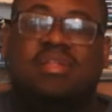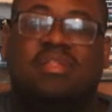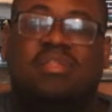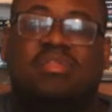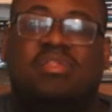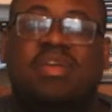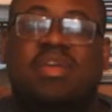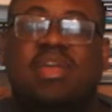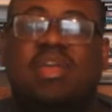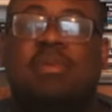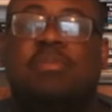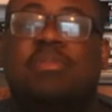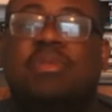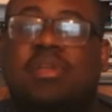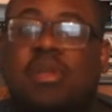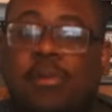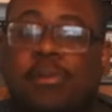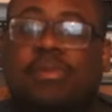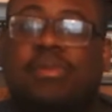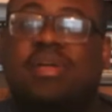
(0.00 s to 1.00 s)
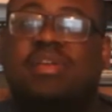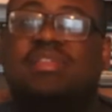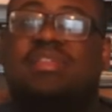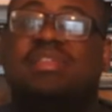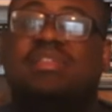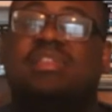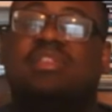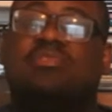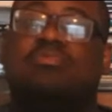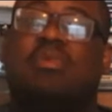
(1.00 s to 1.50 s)
Then he manipulates
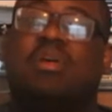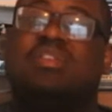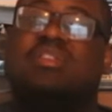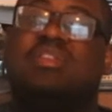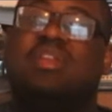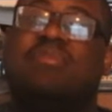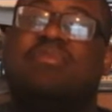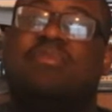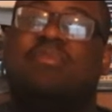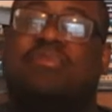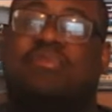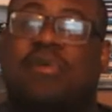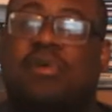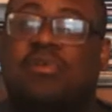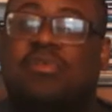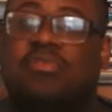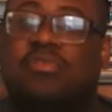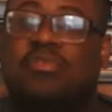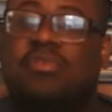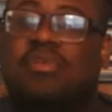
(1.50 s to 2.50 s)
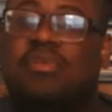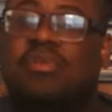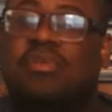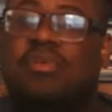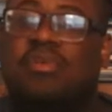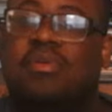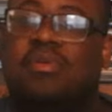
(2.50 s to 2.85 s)
the situation even further